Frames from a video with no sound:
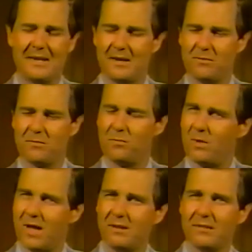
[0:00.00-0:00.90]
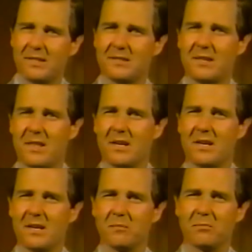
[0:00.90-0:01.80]
Now, while this
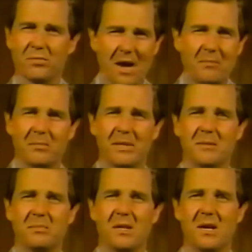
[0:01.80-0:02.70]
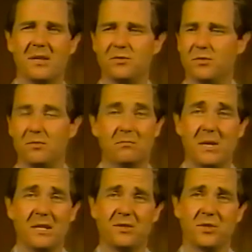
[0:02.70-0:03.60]
thinking probably applies to
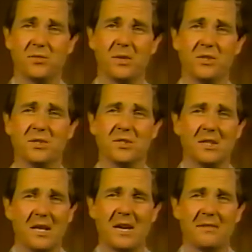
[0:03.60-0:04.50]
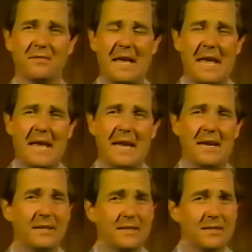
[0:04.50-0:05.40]
many situations in life,
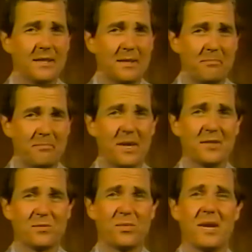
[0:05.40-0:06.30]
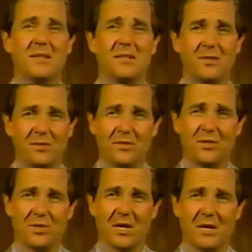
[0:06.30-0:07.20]
it isn't the best way to do
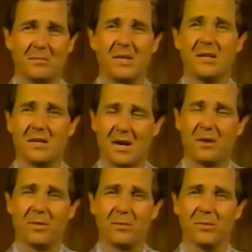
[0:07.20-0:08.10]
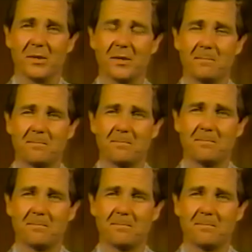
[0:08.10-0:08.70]
the job in highway work.